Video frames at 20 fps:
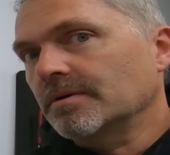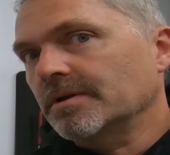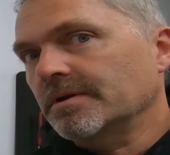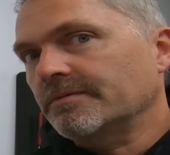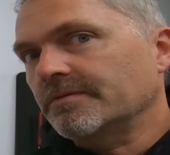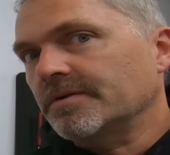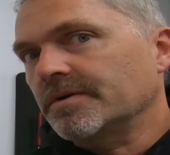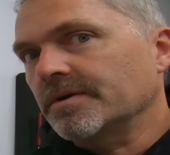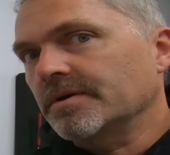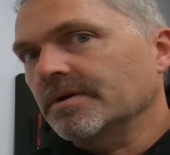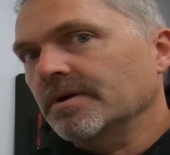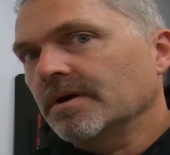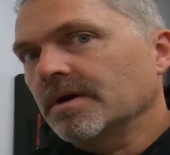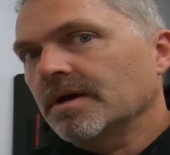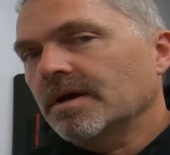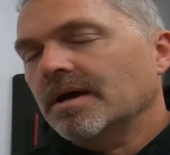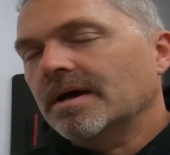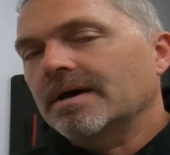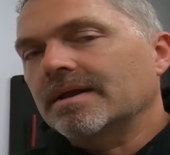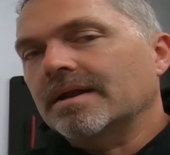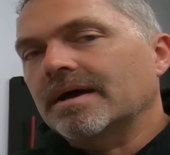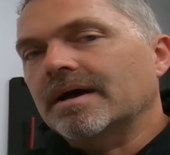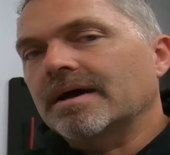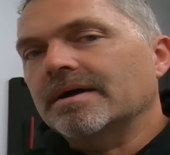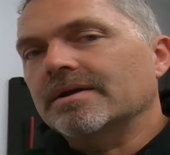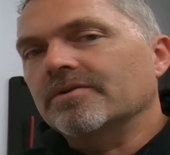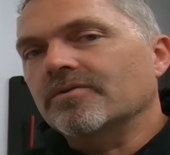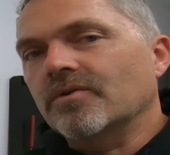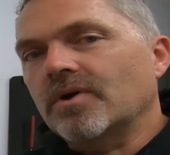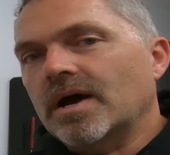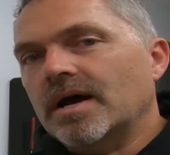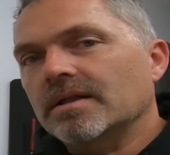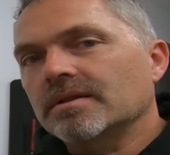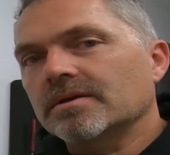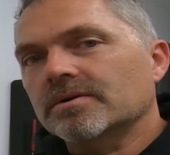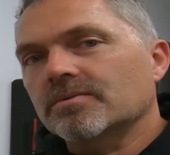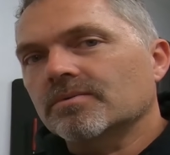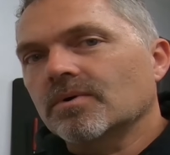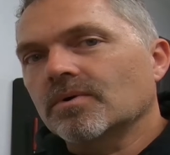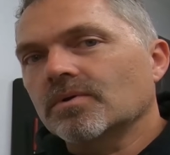lifter on a
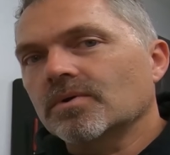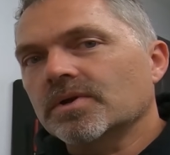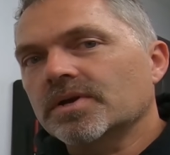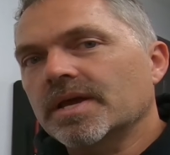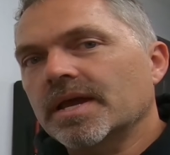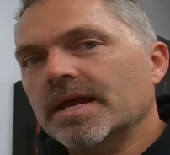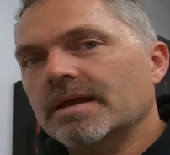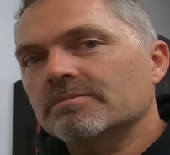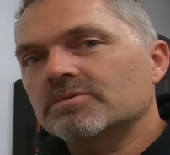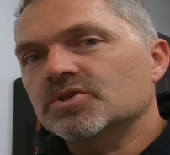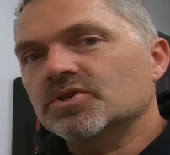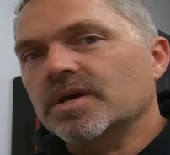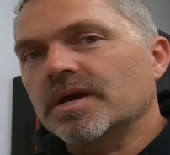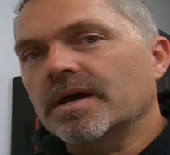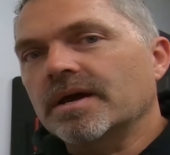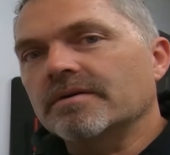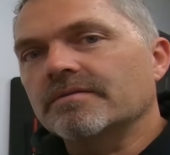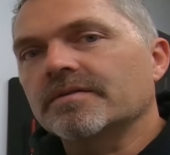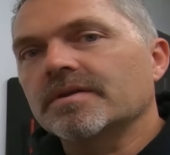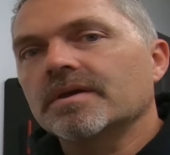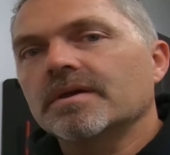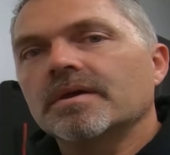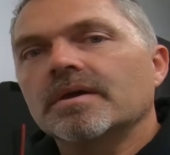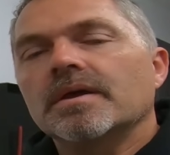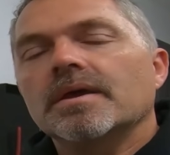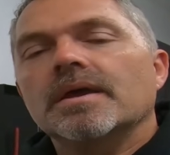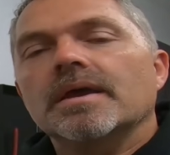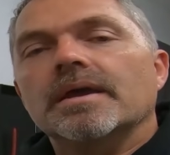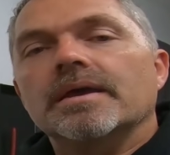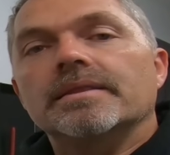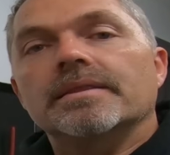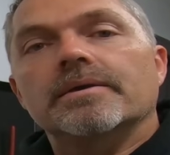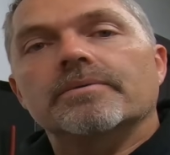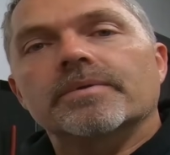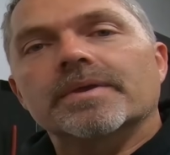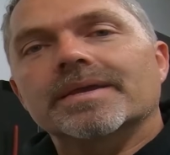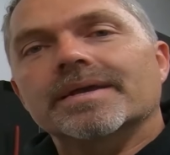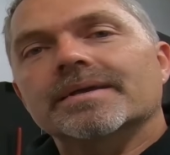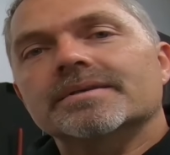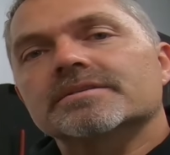hydraulic roller camshaft, and then we
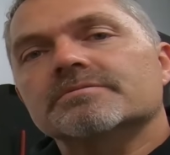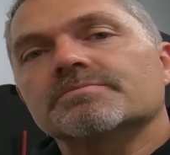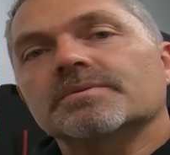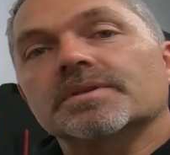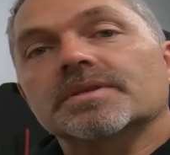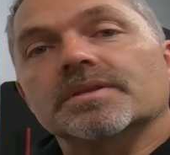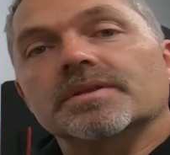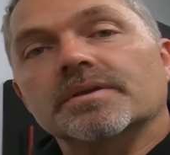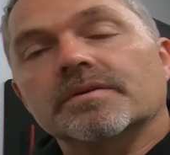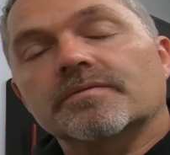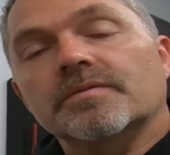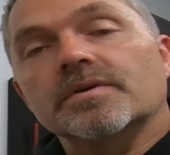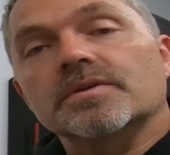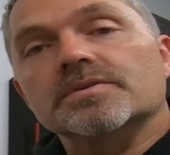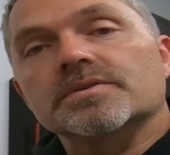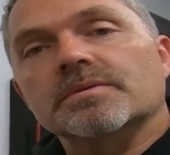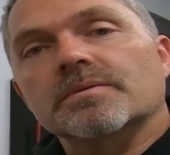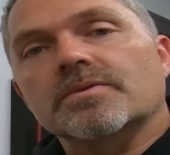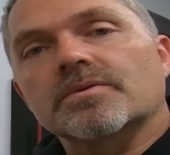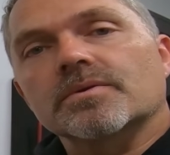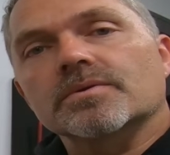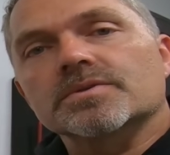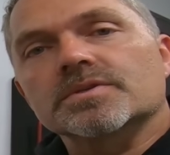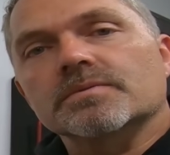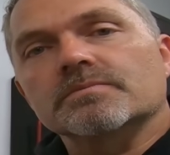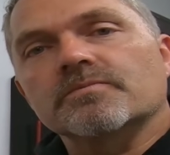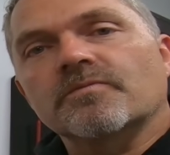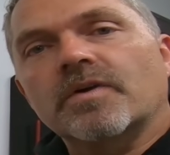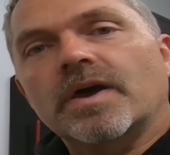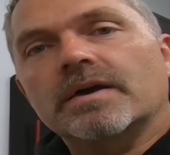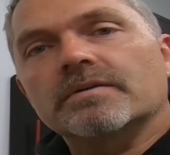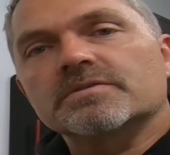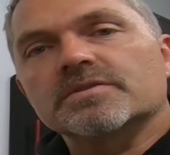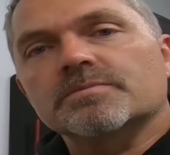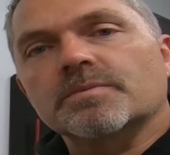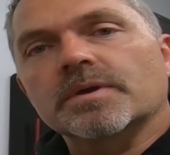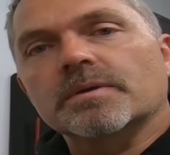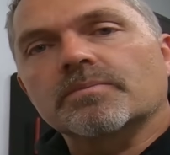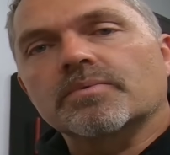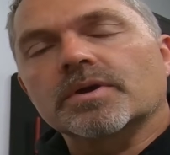kind of split the difference and throw some valve
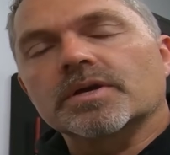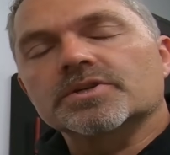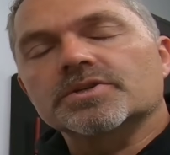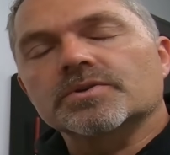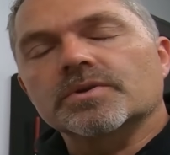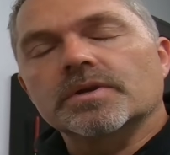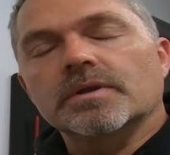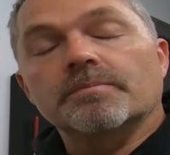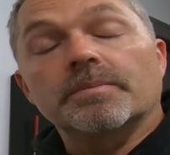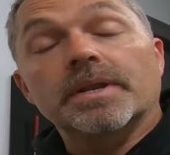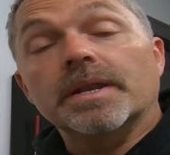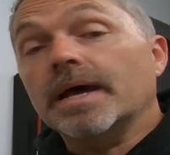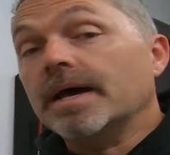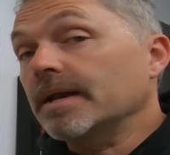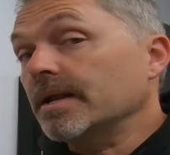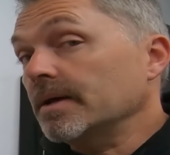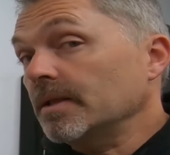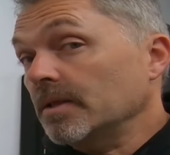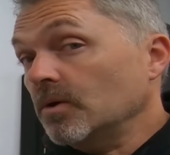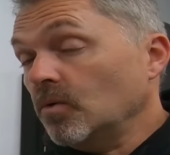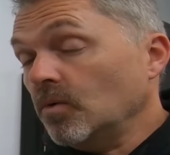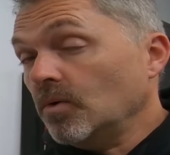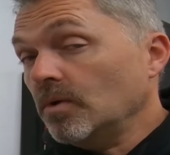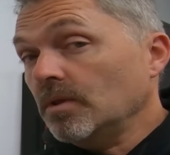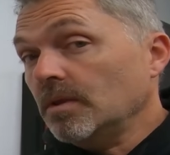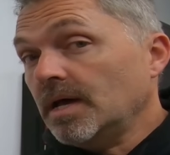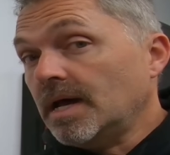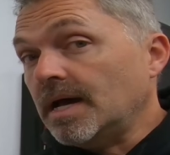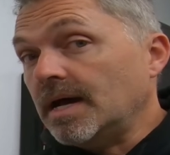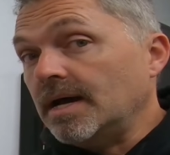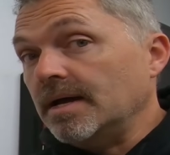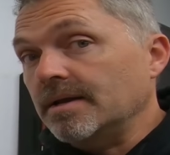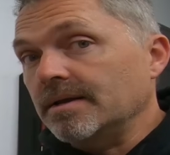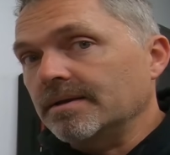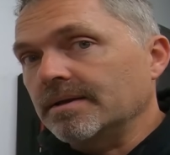spring pressure in it, but not a whole lot.